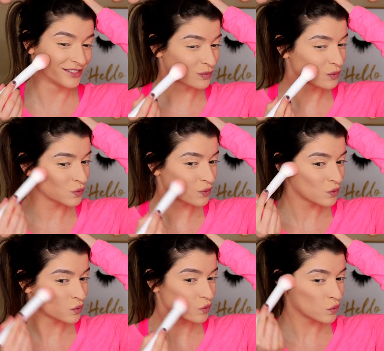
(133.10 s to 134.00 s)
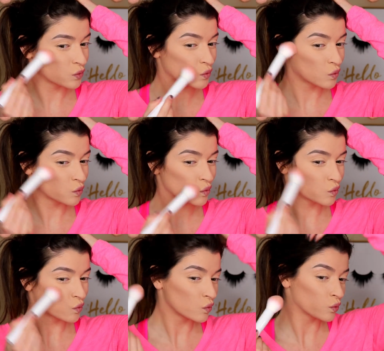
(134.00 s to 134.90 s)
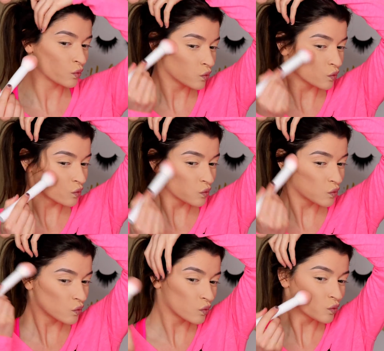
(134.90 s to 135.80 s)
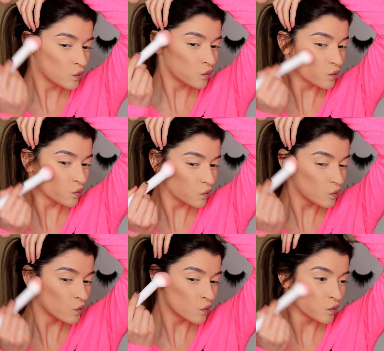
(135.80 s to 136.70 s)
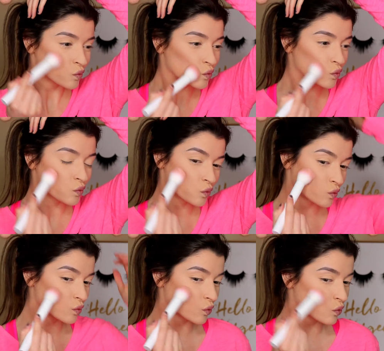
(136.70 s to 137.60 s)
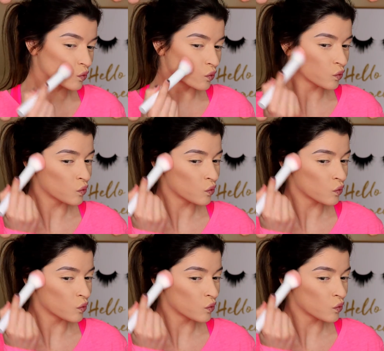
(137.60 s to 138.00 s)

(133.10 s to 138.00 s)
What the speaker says: (silence)